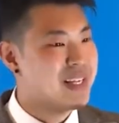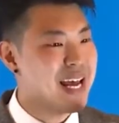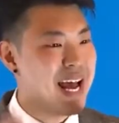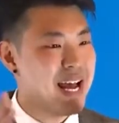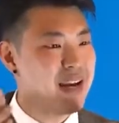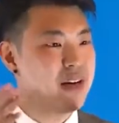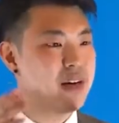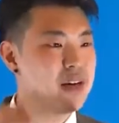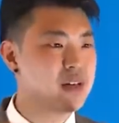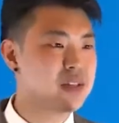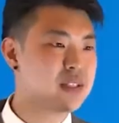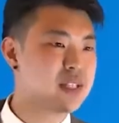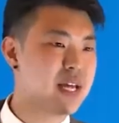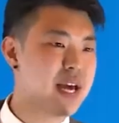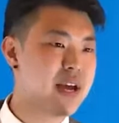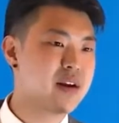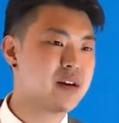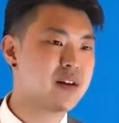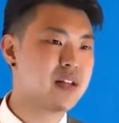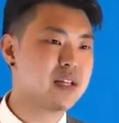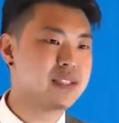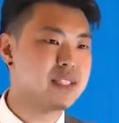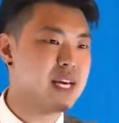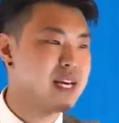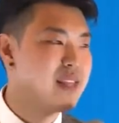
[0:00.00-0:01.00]
10 years
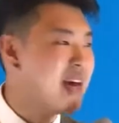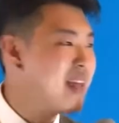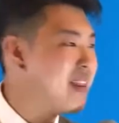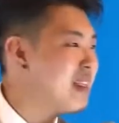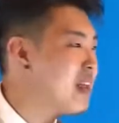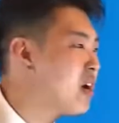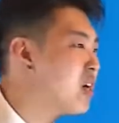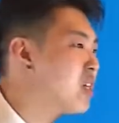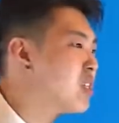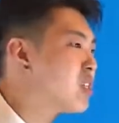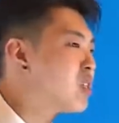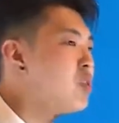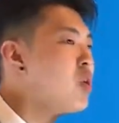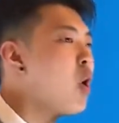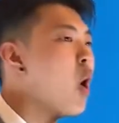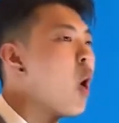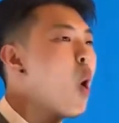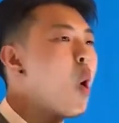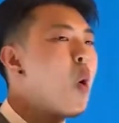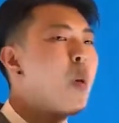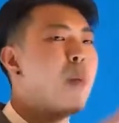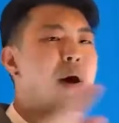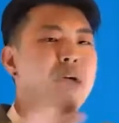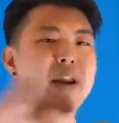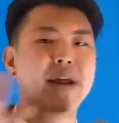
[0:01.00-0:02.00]
later, let's say that there's
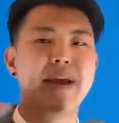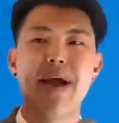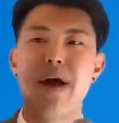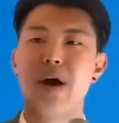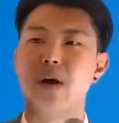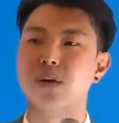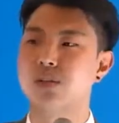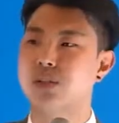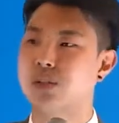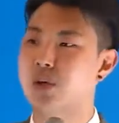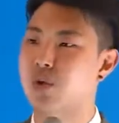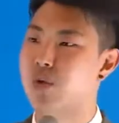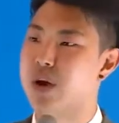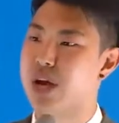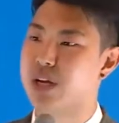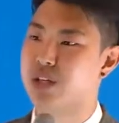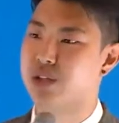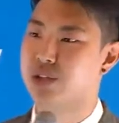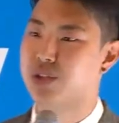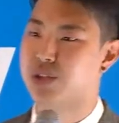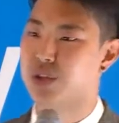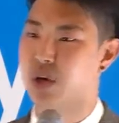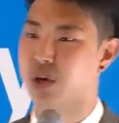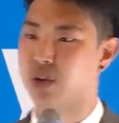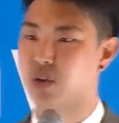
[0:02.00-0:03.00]
nobody else to
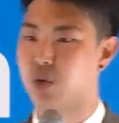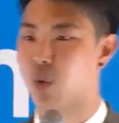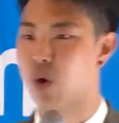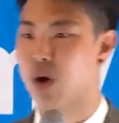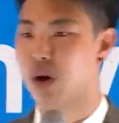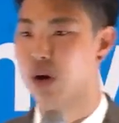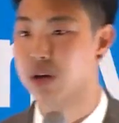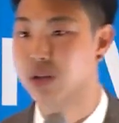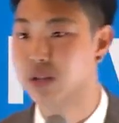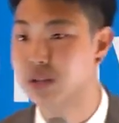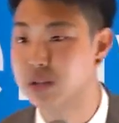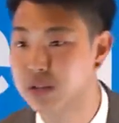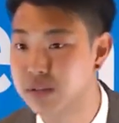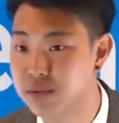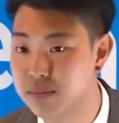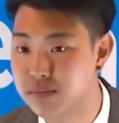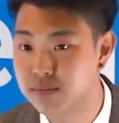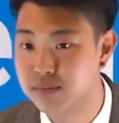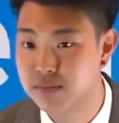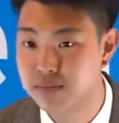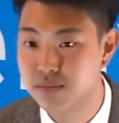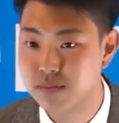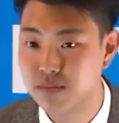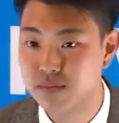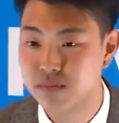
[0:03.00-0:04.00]
register in the world.
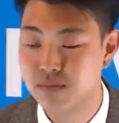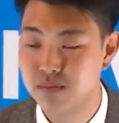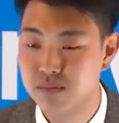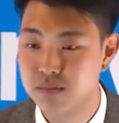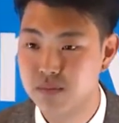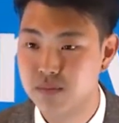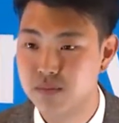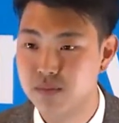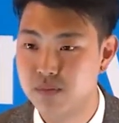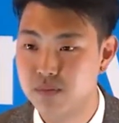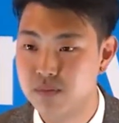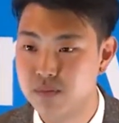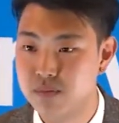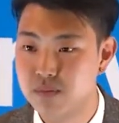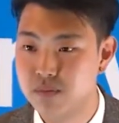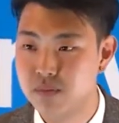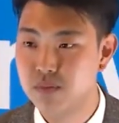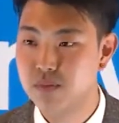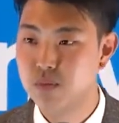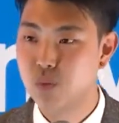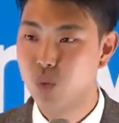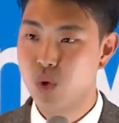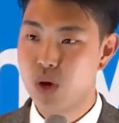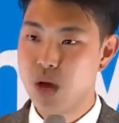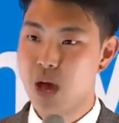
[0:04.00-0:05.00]

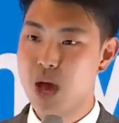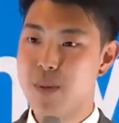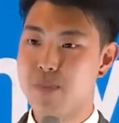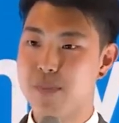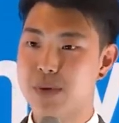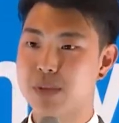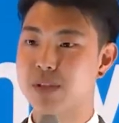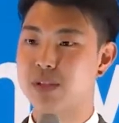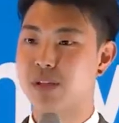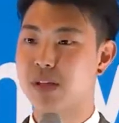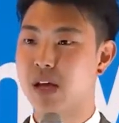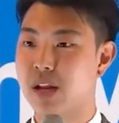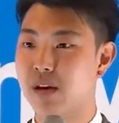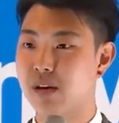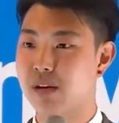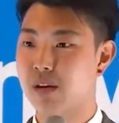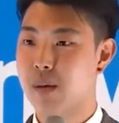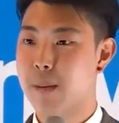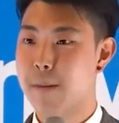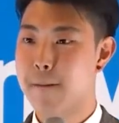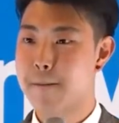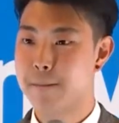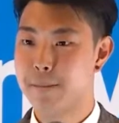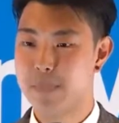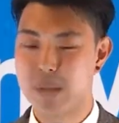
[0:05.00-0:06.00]
What happens then?
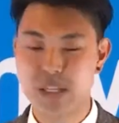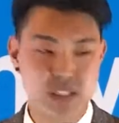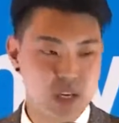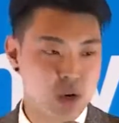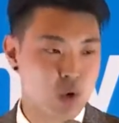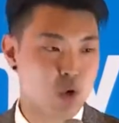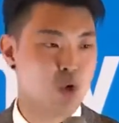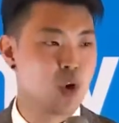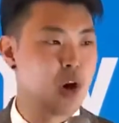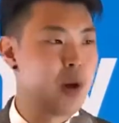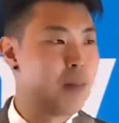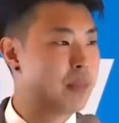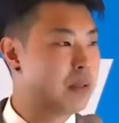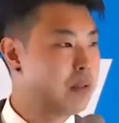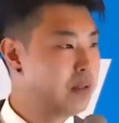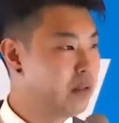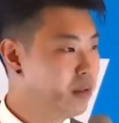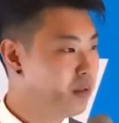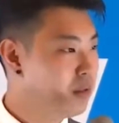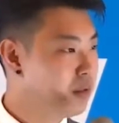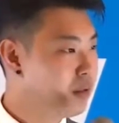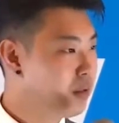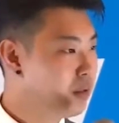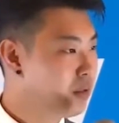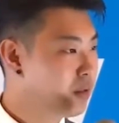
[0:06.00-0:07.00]
Does it crumble?
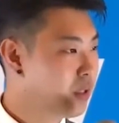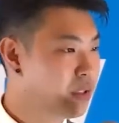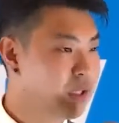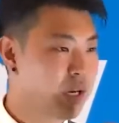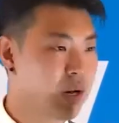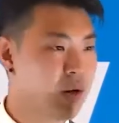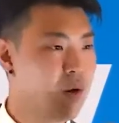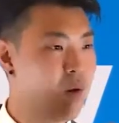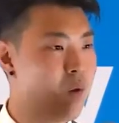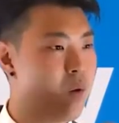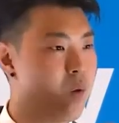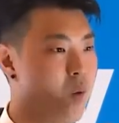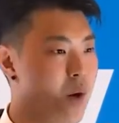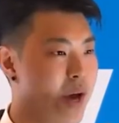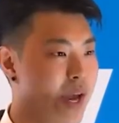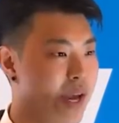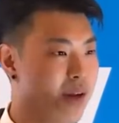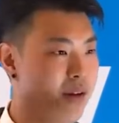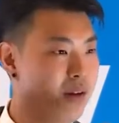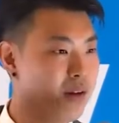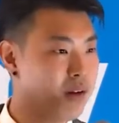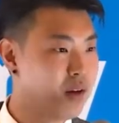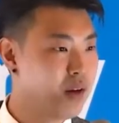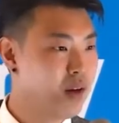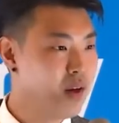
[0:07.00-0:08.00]
Does it go
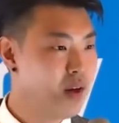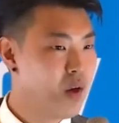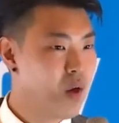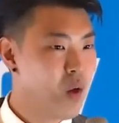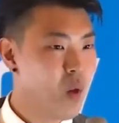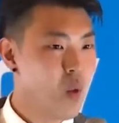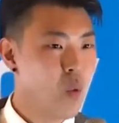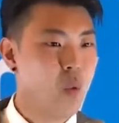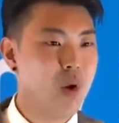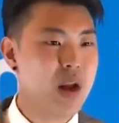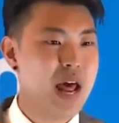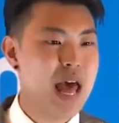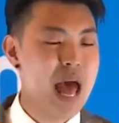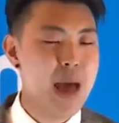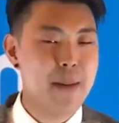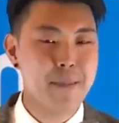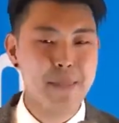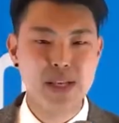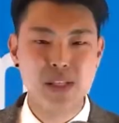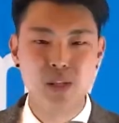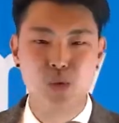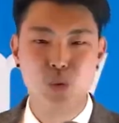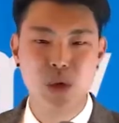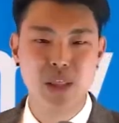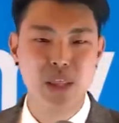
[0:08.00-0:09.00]
away? What
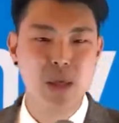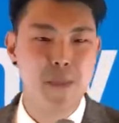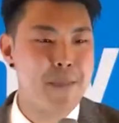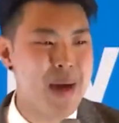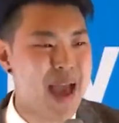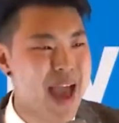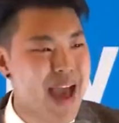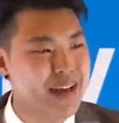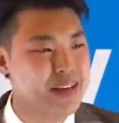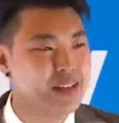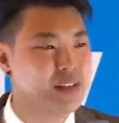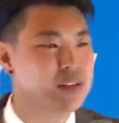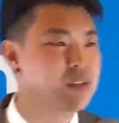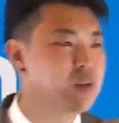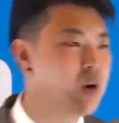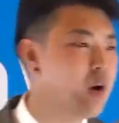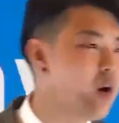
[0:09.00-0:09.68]
happens when the patents